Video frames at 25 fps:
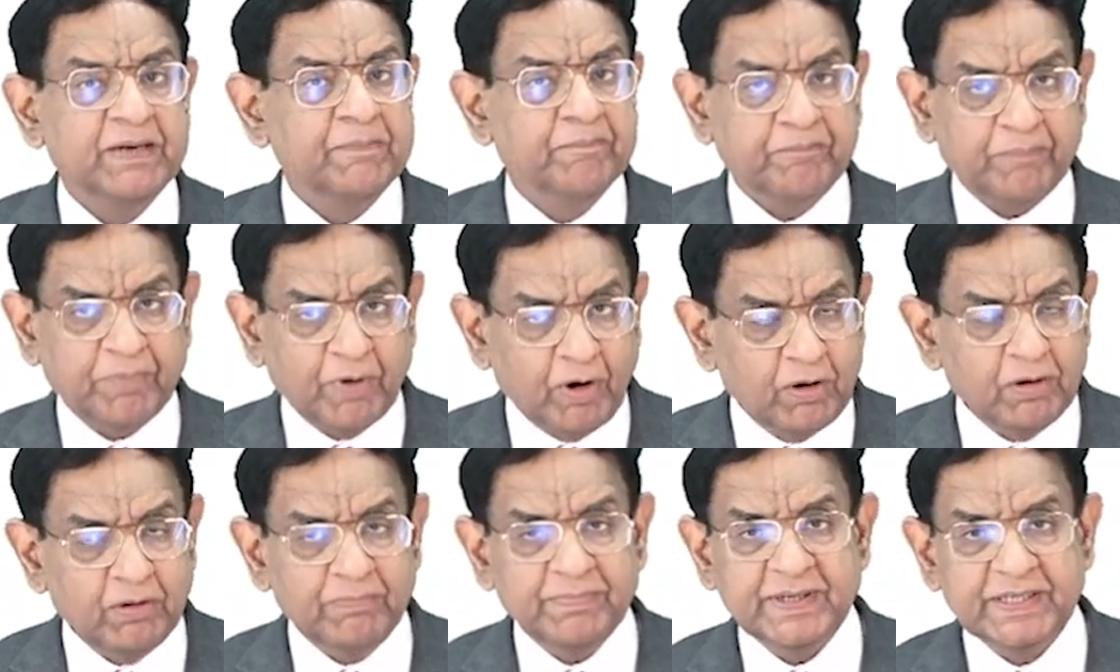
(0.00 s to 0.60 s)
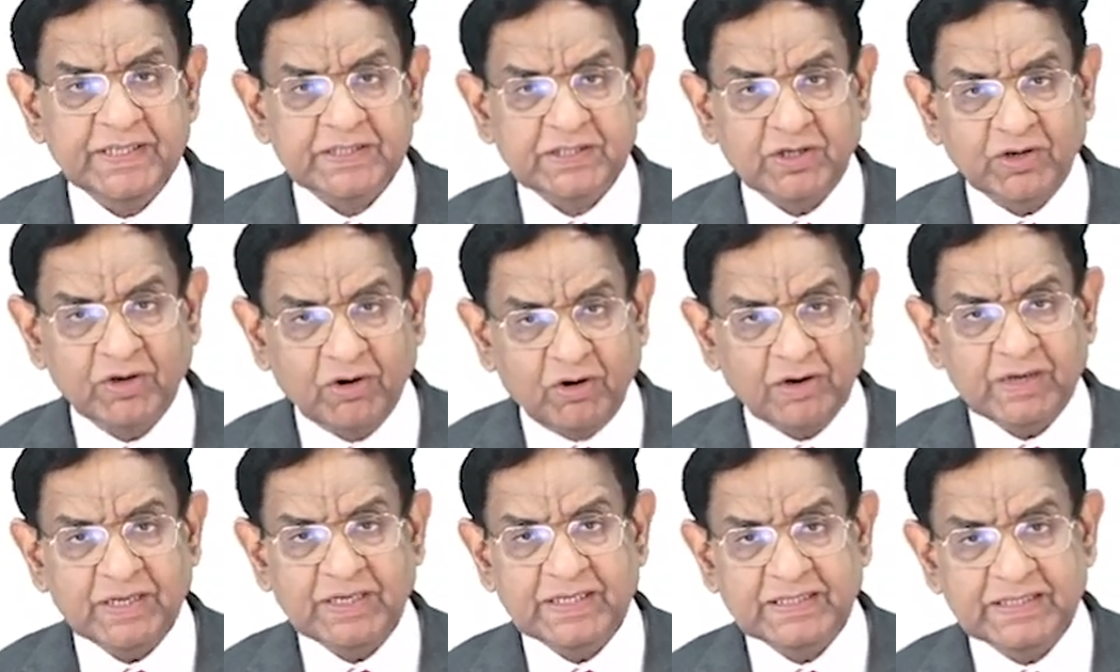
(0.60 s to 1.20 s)
Problem is
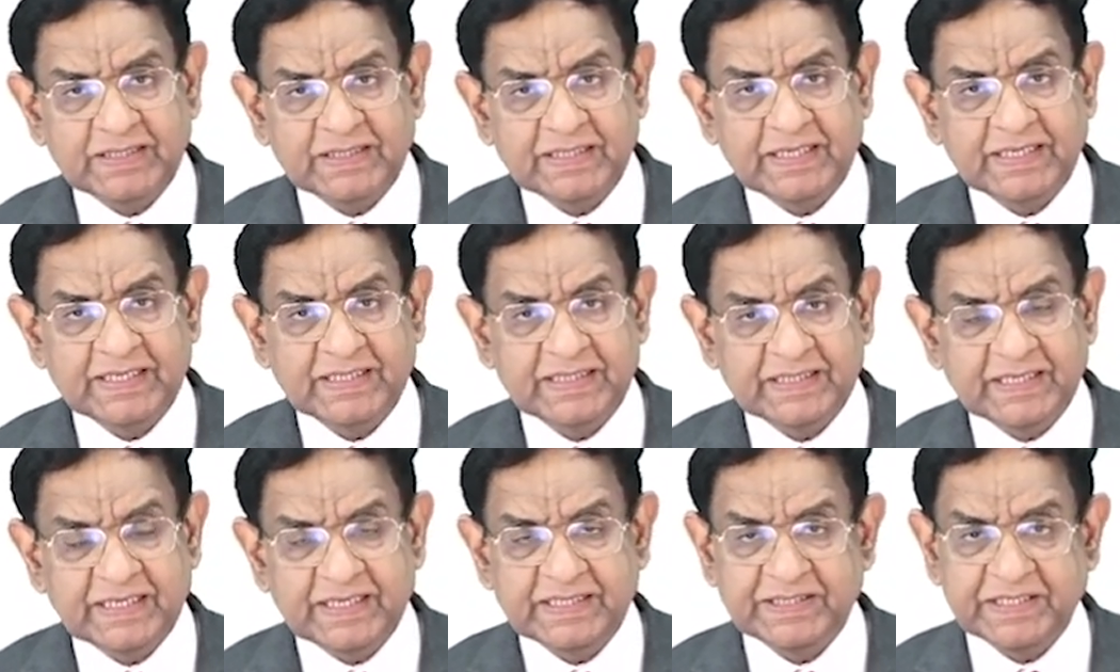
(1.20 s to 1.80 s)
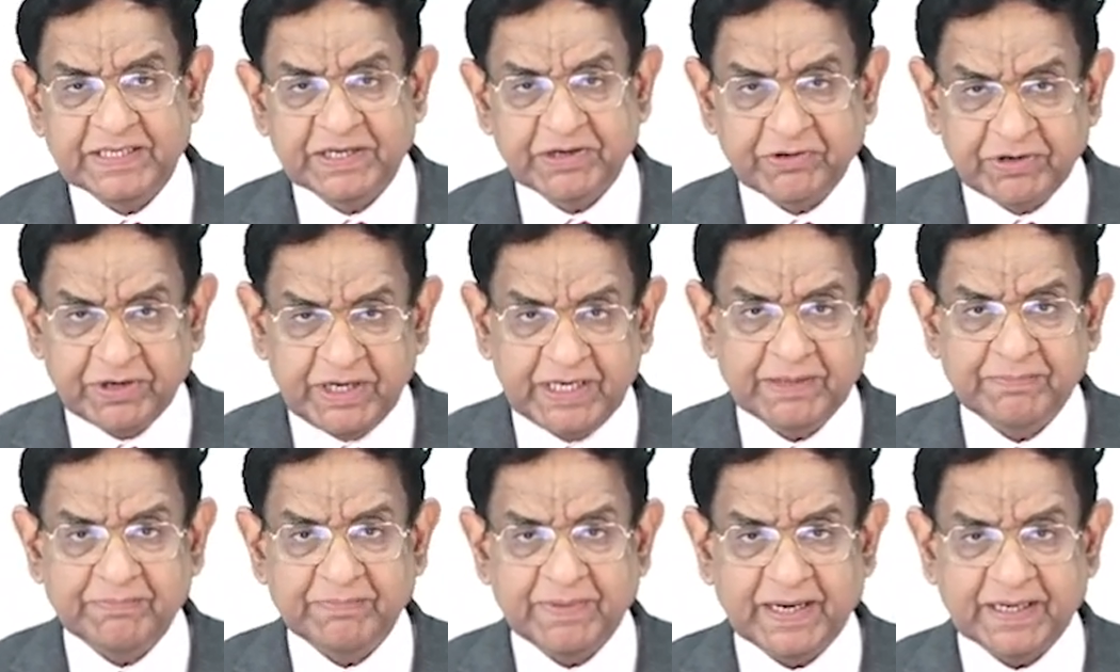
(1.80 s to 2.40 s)
not in the
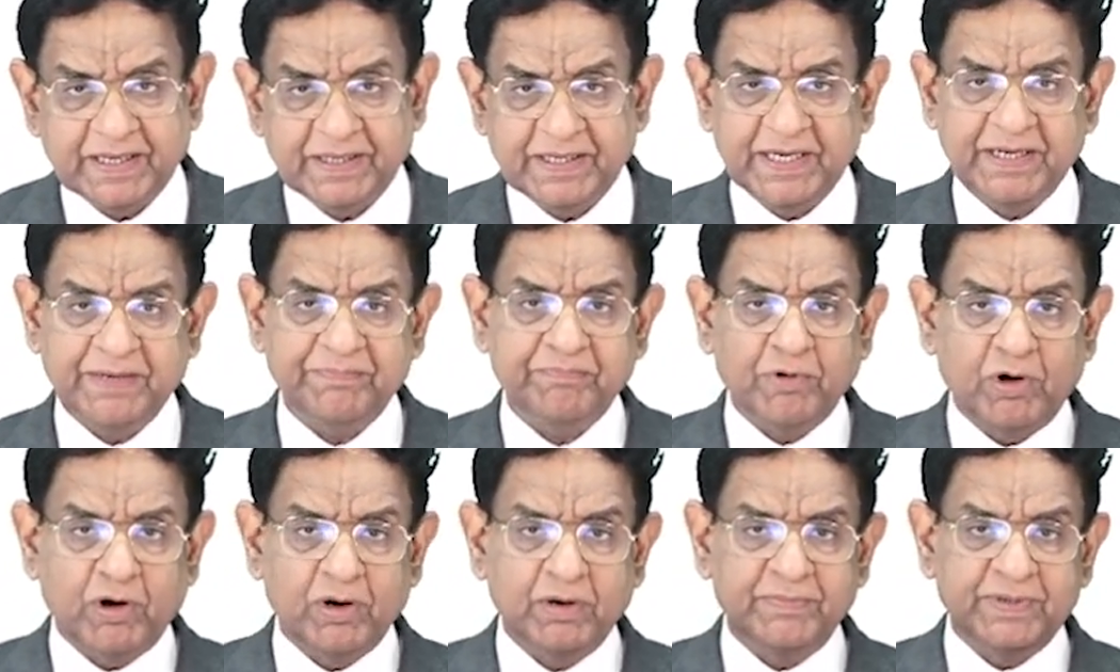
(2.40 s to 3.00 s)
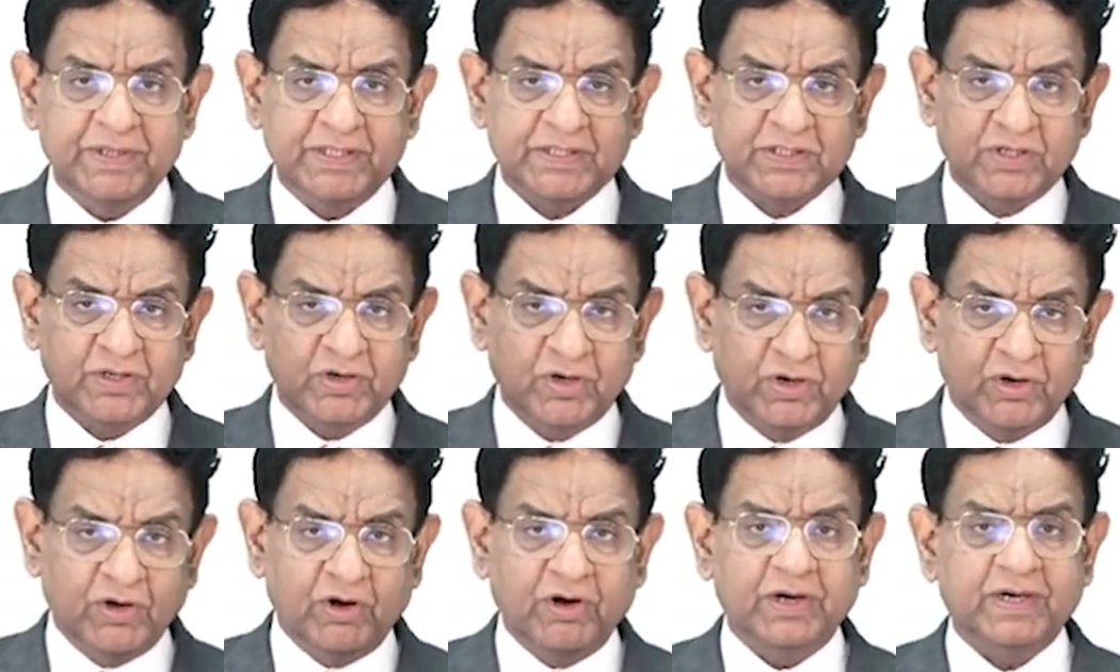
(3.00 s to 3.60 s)
treatment. The problem is
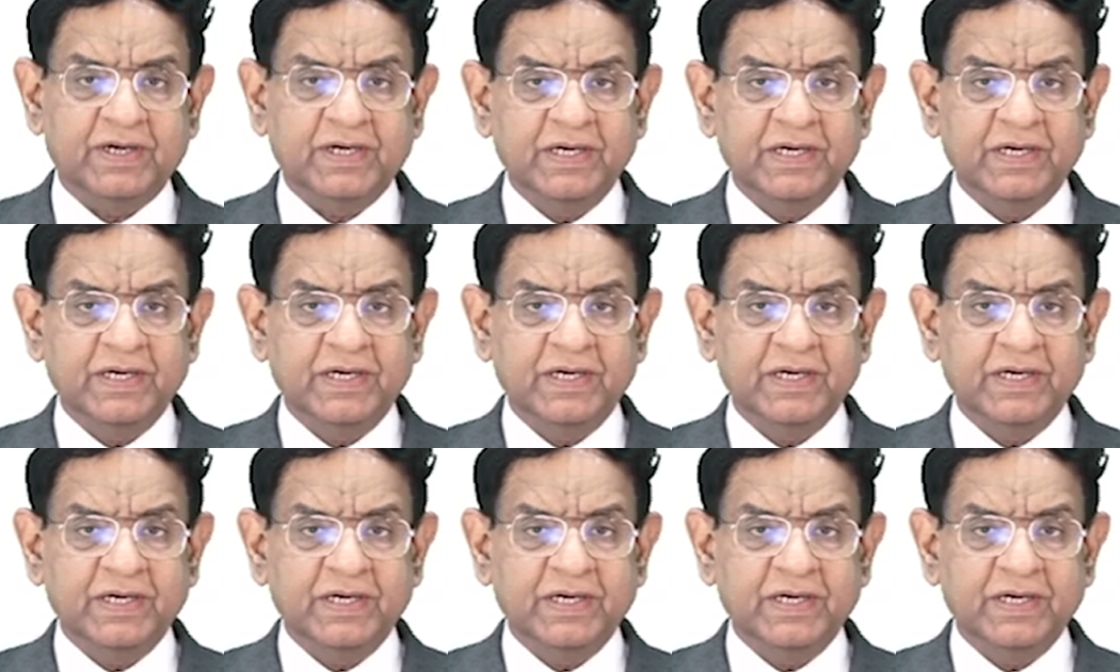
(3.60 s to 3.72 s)
not